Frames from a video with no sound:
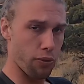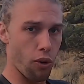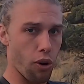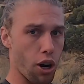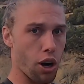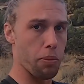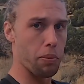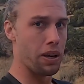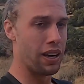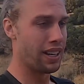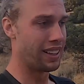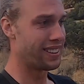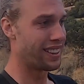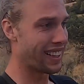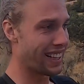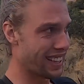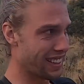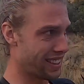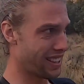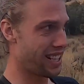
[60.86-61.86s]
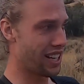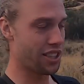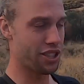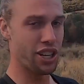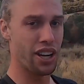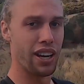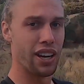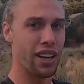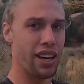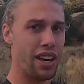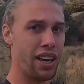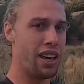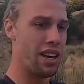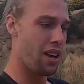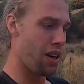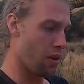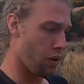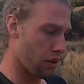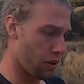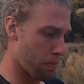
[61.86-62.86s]
form to get in touch
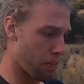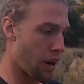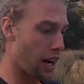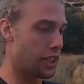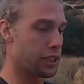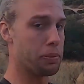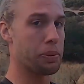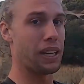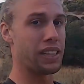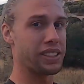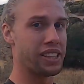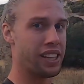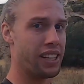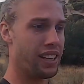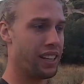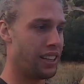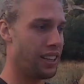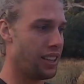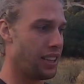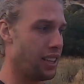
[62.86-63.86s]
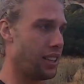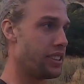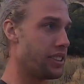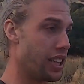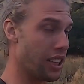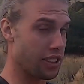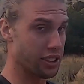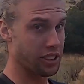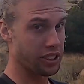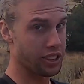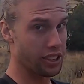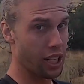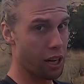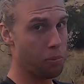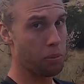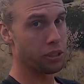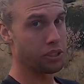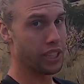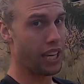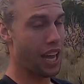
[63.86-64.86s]
with prospects. Sales is a
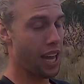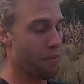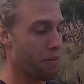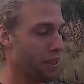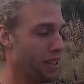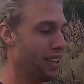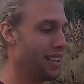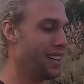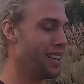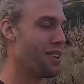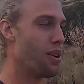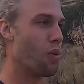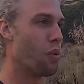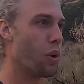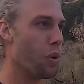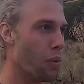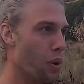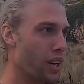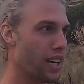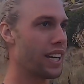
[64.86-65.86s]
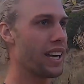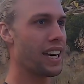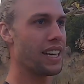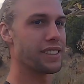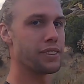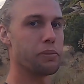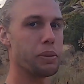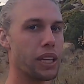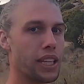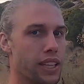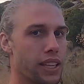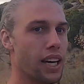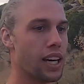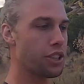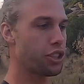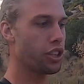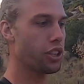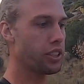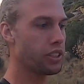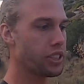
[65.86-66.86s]
numbers game. We want to get as many
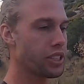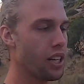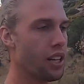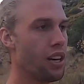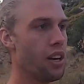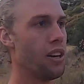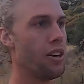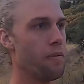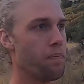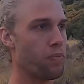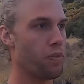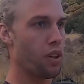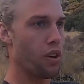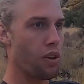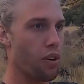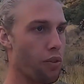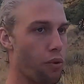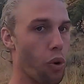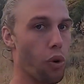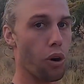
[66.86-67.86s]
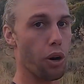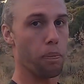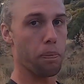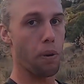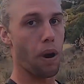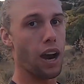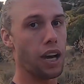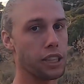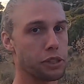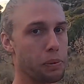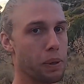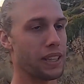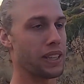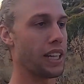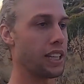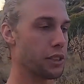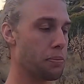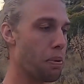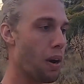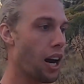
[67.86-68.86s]
touches for a
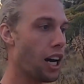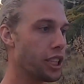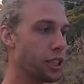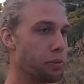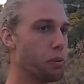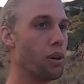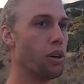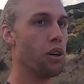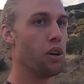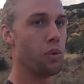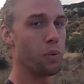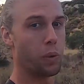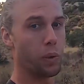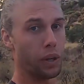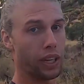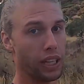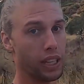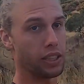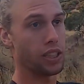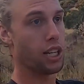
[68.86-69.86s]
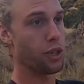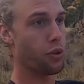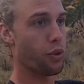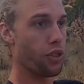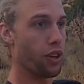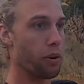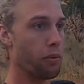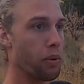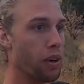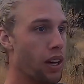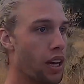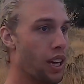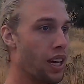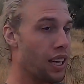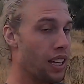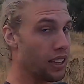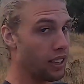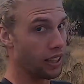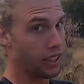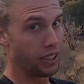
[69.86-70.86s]
prospect as possible. We want to get in touch with them,
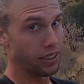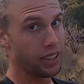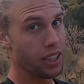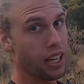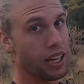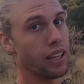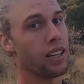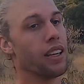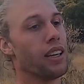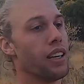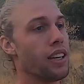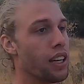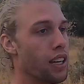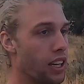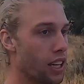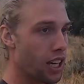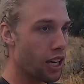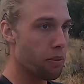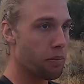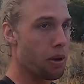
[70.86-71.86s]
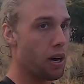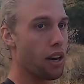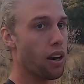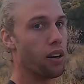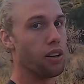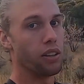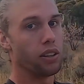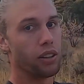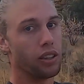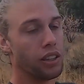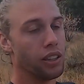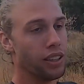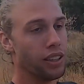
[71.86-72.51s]
LinkedIn, email,